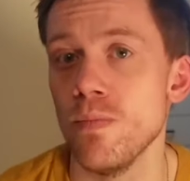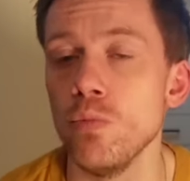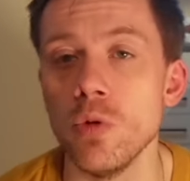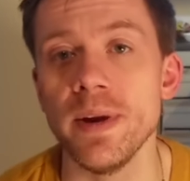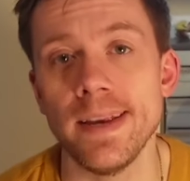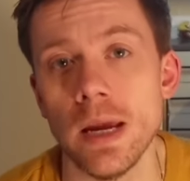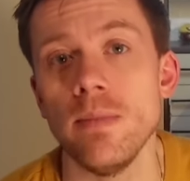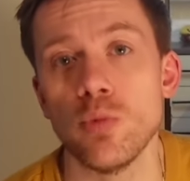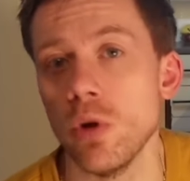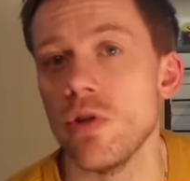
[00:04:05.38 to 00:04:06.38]
would be
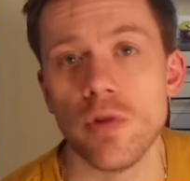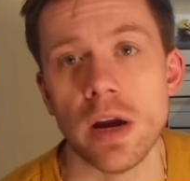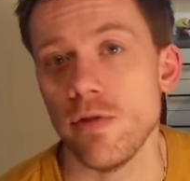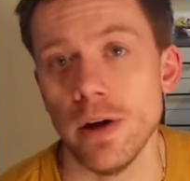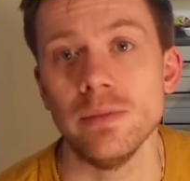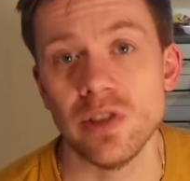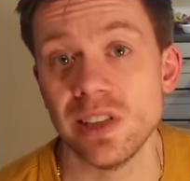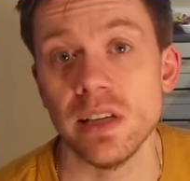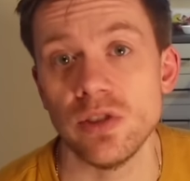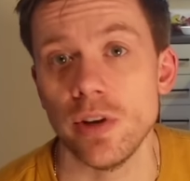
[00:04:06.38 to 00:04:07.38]
deemed one of the great crimes of the
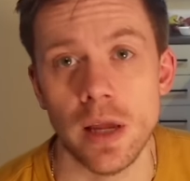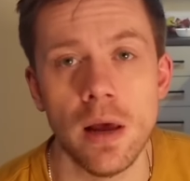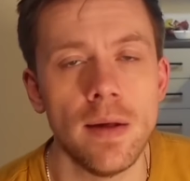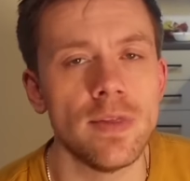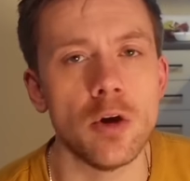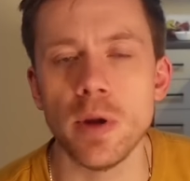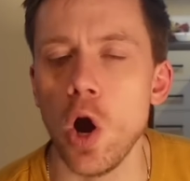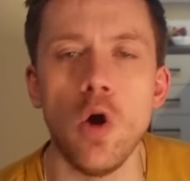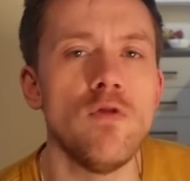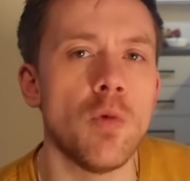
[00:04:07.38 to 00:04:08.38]
century. There'd be
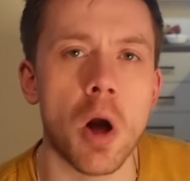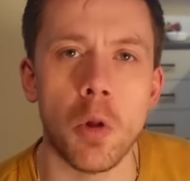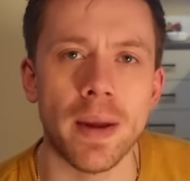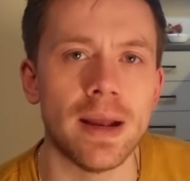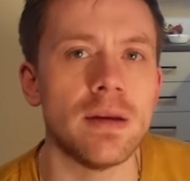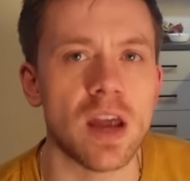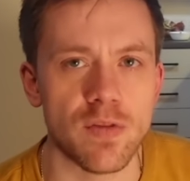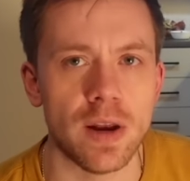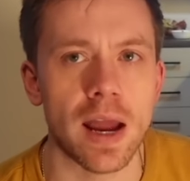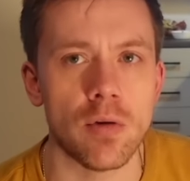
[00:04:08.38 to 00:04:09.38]
overwhelming,
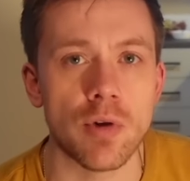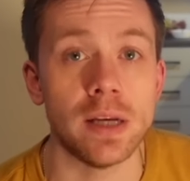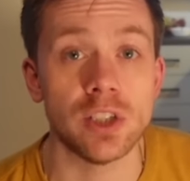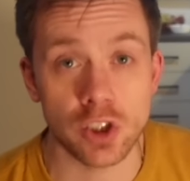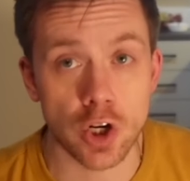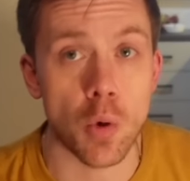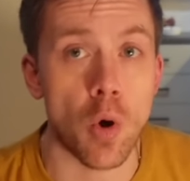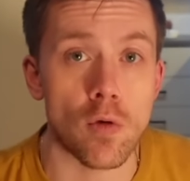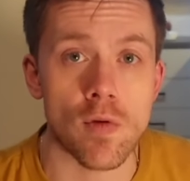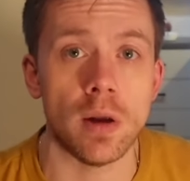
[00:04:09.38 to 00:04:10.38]
deafening outrage, and do you know
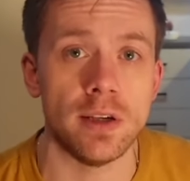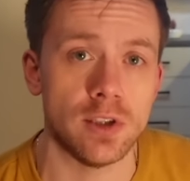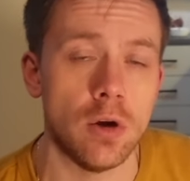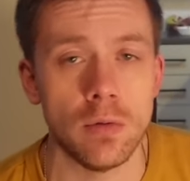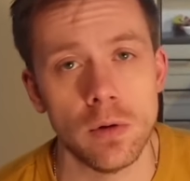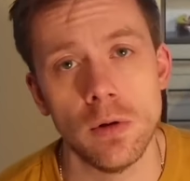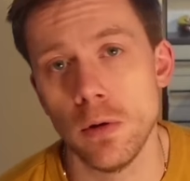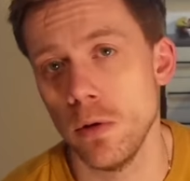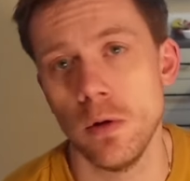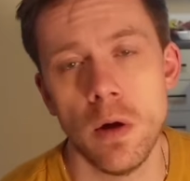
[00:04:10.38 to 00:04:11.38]
what? Rightly so.
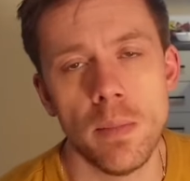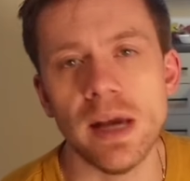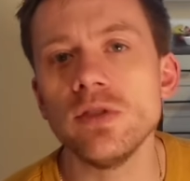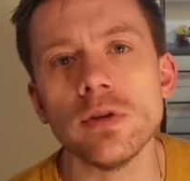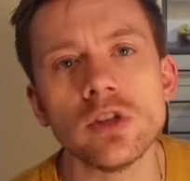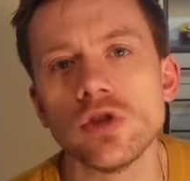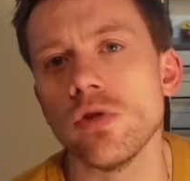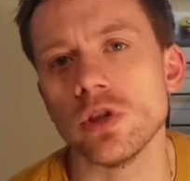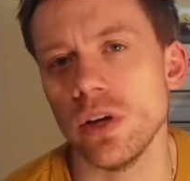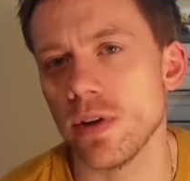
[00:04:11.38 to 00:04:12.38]
But Israel's
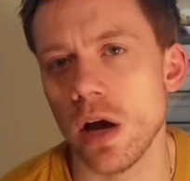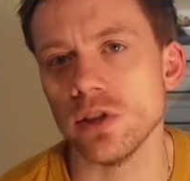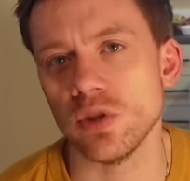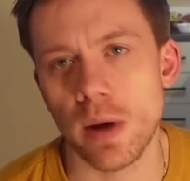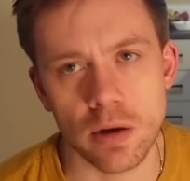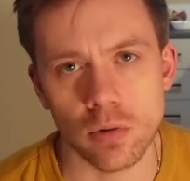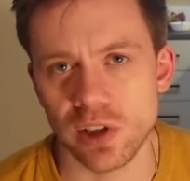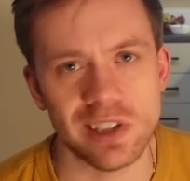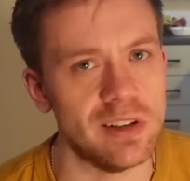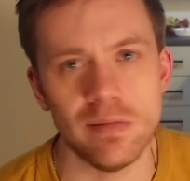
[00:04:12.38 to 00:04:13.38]
destruction of Gaza's medical
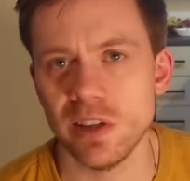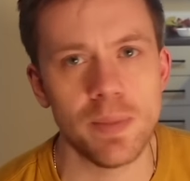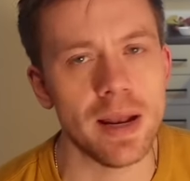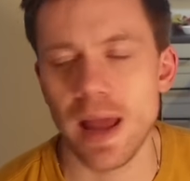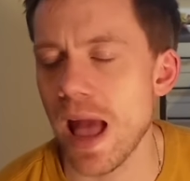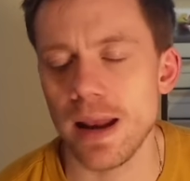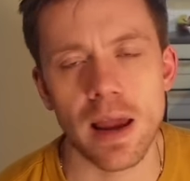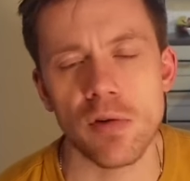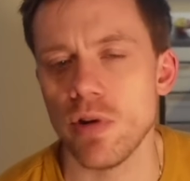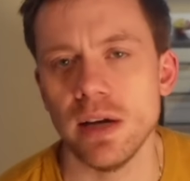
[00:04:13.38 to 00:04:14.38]
system, there's barely any
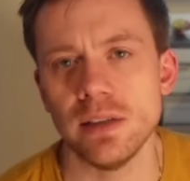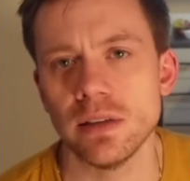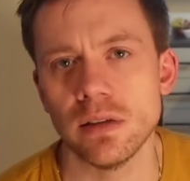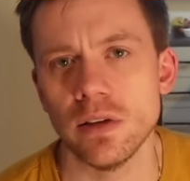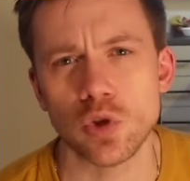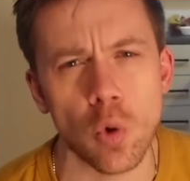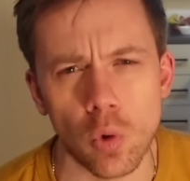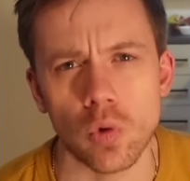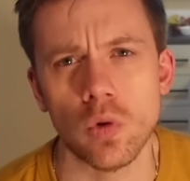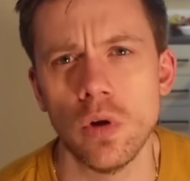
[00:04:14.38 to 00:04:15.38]
outrage at
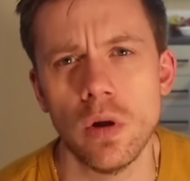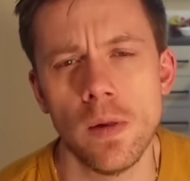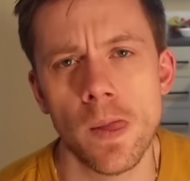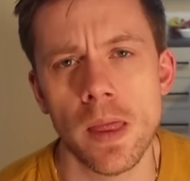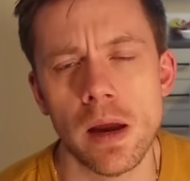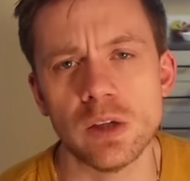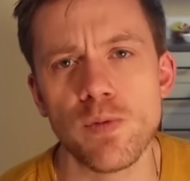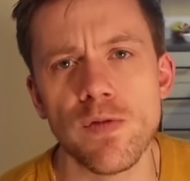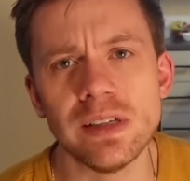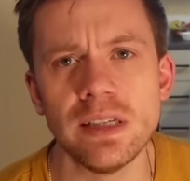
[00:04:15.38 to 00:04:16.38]
all. As
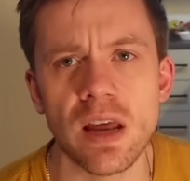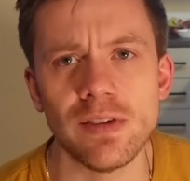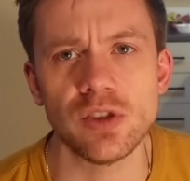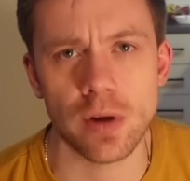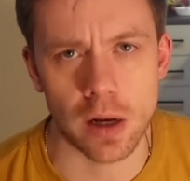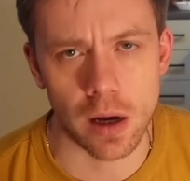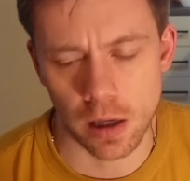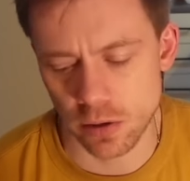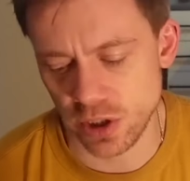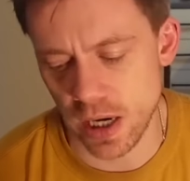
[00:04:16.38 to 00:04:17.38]
Professor Devi
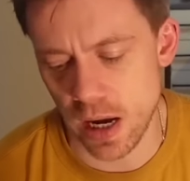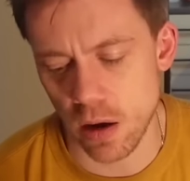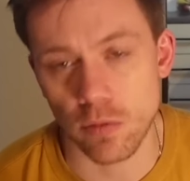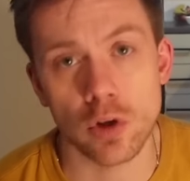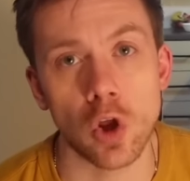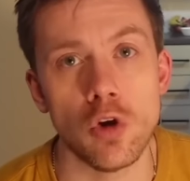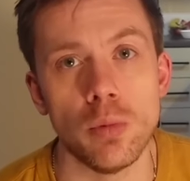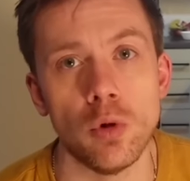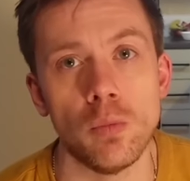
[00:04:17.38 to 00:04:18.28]
Sridhar, Chair of Global